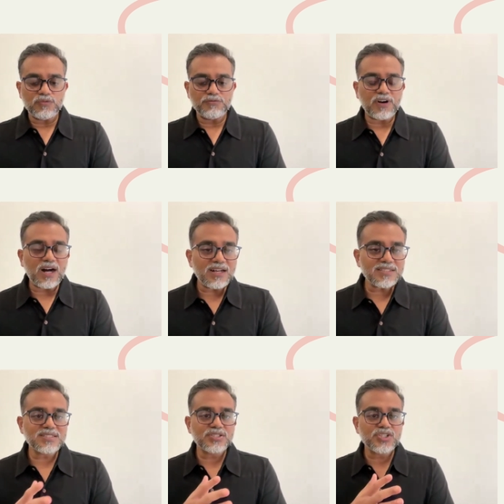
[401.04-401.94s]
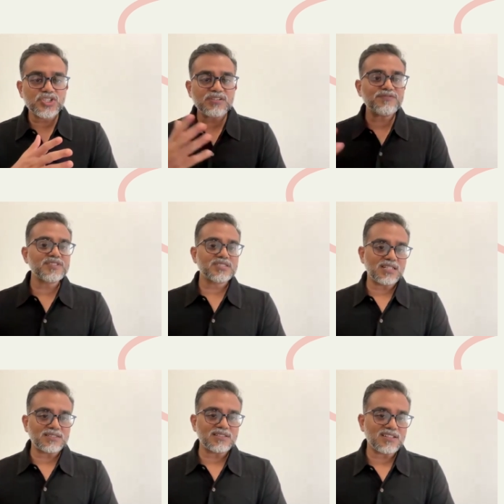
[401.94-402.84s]
vast shifts
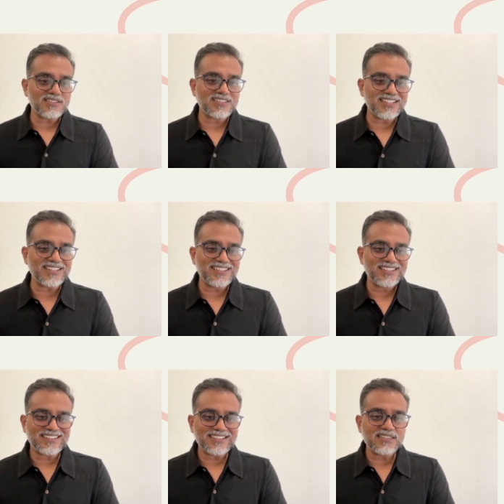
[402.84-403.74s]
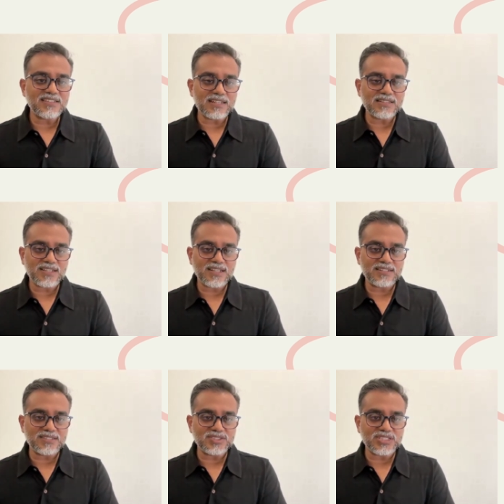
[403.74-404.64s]
that are occurring in the healthcare
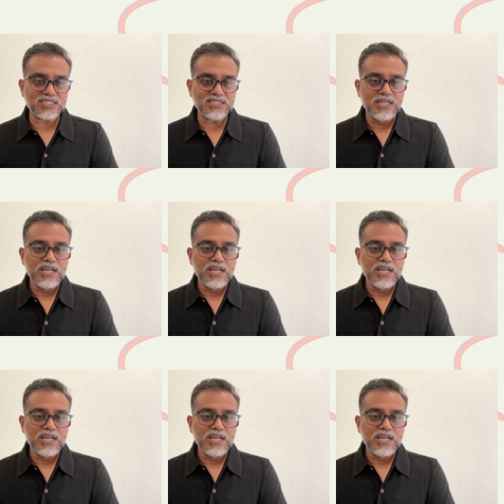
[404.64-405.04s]
industry